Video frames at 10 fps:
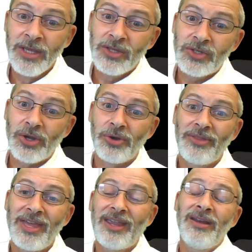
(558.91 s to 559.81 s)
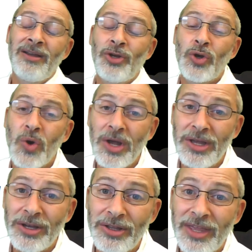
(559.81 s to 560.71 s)
So they can
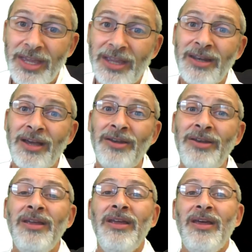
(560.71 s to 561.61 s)
uncoil, they can